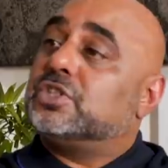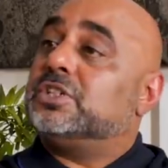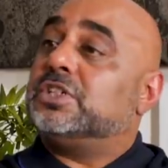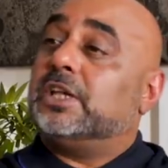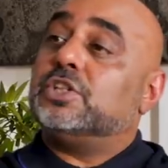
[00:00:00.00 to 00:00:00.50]

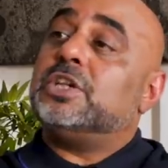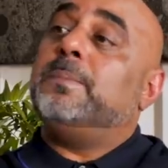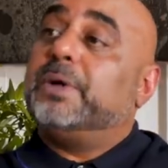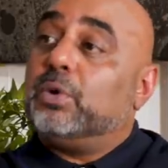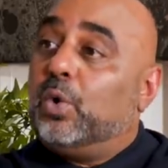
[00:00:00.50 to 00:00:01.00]
dirty energy,
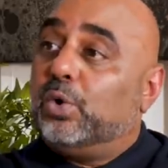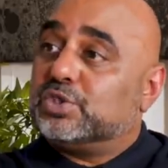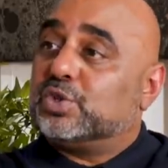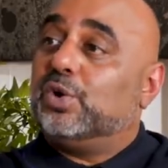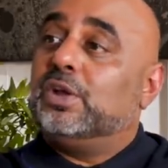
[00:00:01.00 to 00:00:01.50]
but
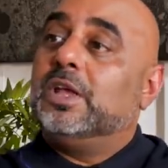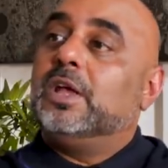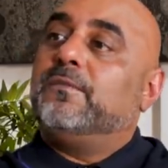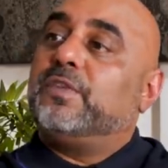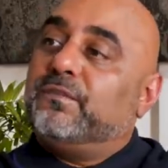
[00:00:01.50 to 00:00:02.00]
also
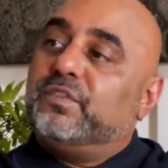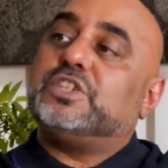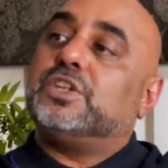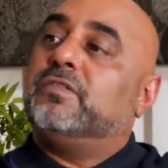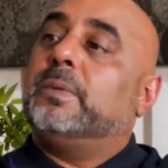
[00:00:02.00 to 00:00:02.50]
for a
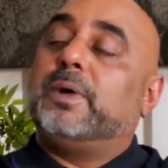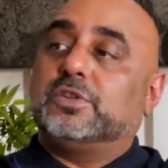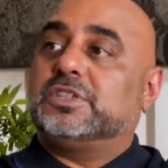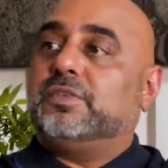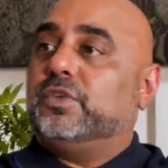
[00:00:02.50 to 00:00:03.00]
vision of a
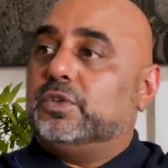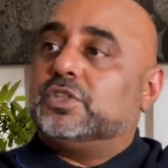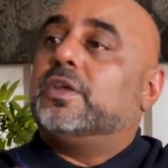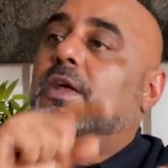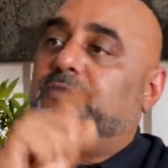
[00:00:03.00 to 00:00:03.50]
positive
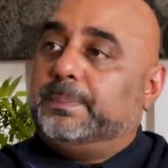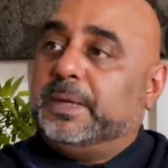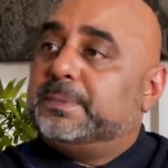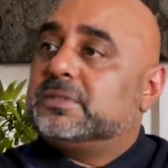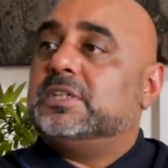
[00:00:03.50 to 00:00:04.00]
future, for
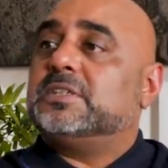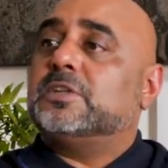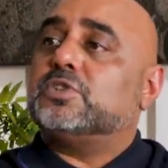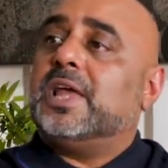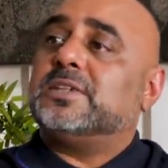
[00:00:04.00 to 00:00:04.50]
people's
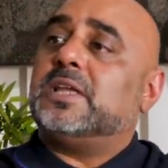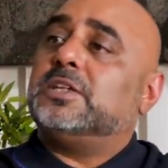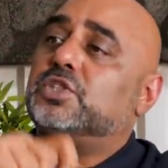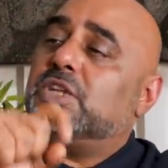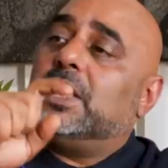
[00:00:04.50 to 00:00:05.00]
decentralized
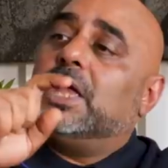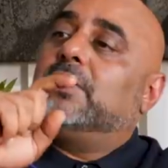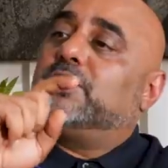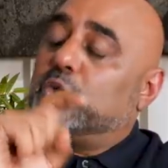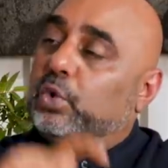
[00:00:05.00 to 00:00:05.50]
energy,
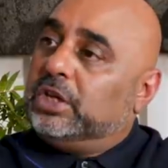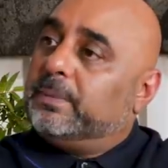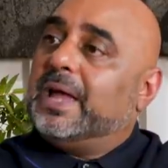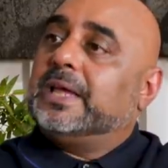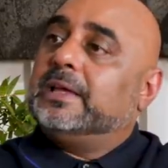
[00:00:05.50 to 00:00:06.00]
for talking
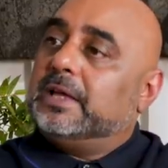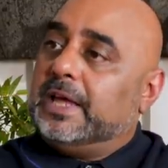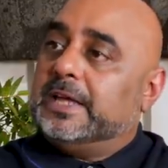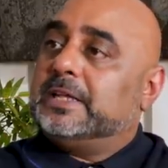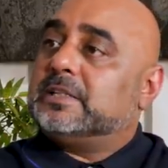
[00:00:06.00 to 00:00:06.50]
about
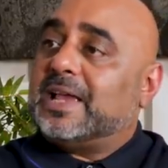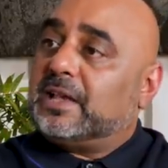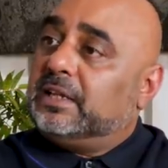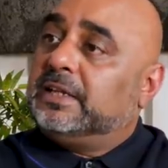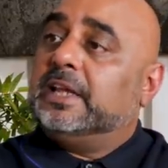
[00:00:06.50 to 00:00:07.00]
uh,
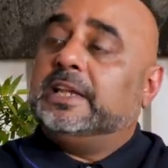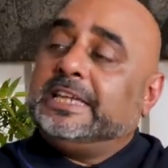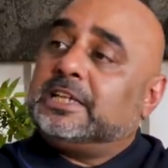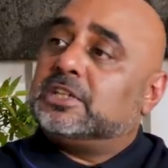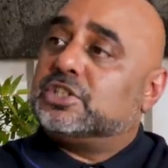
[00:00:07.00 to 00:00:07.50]
tackling
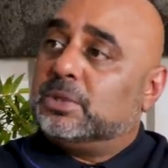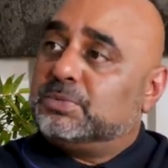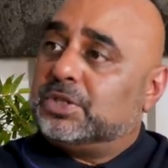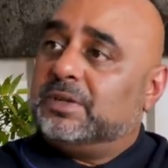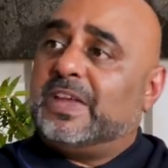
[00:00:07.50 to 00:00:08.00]
elite
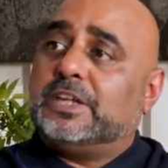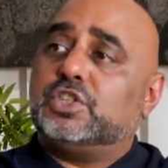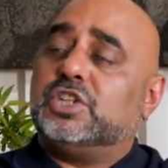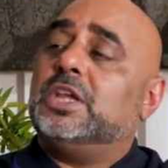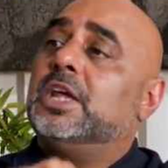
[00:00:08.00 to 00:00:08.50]
consumption of
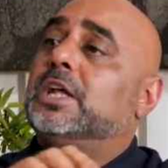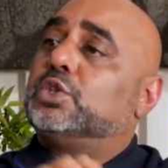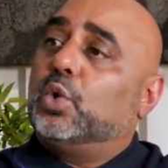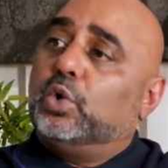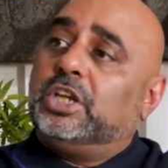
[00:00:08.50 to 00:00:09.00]
energy,
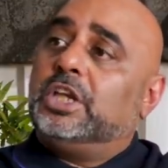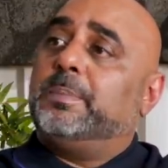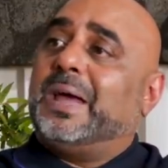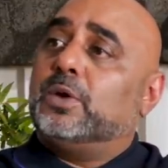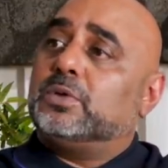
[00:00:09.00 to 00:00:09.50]
talking
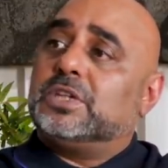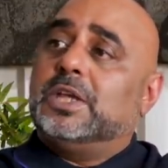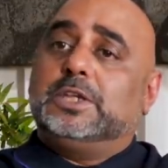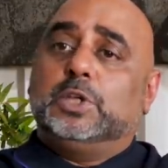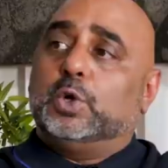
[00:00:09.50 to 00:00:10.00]
about,
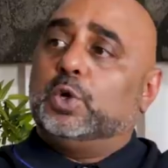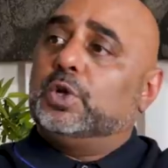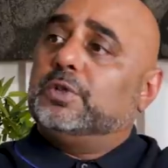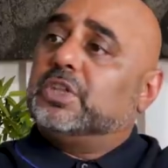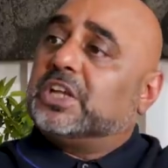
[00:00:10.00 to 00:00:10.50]
you
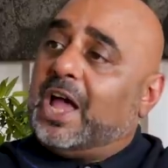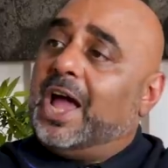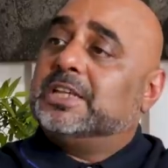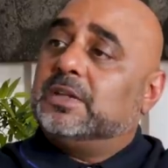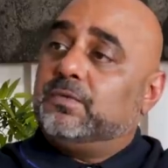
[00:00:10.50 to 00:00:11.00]
know, the kind